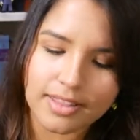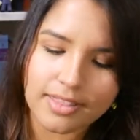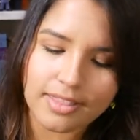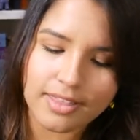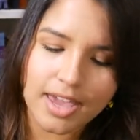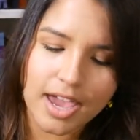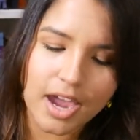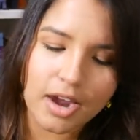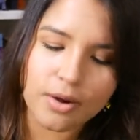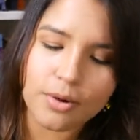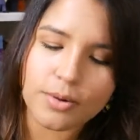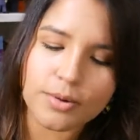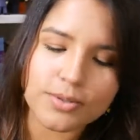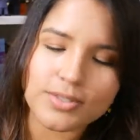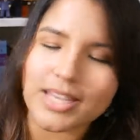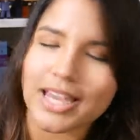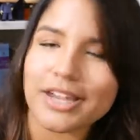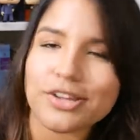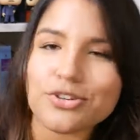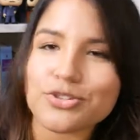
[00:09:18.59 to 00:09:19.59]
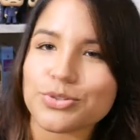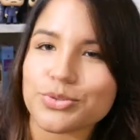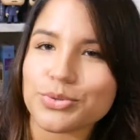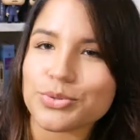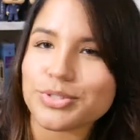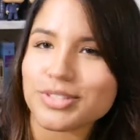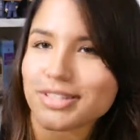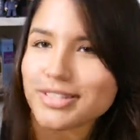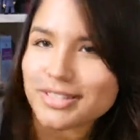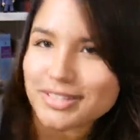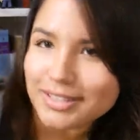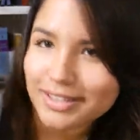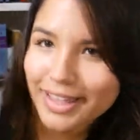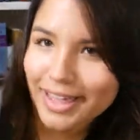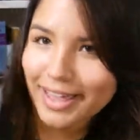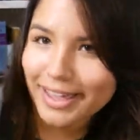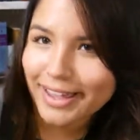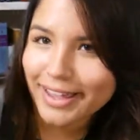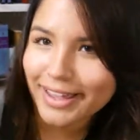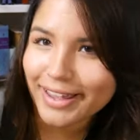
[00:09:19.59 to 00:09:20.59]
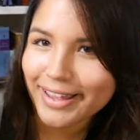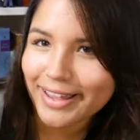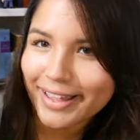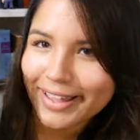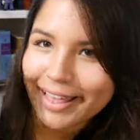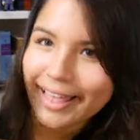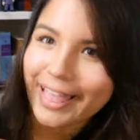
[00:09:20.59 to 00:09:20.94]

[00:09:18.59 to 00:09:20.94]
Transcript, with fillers: the Herald Angels Sleigh